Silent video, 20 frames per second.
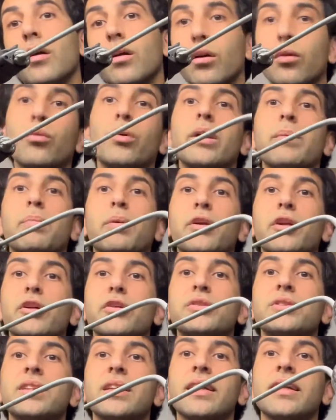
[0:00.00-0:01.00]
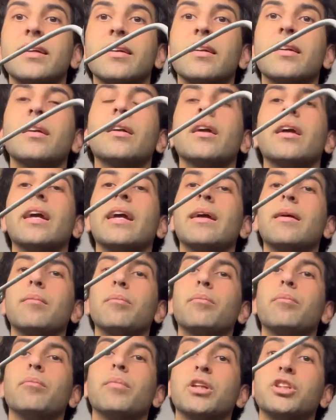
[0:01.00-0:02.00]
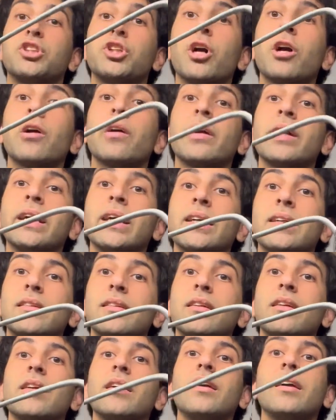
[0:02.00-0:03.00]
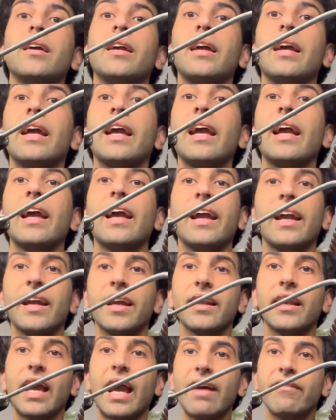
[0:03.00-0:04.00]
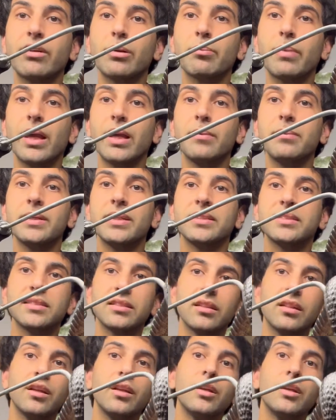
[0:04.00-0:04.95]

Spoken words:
reproducing, maturing, and having babies.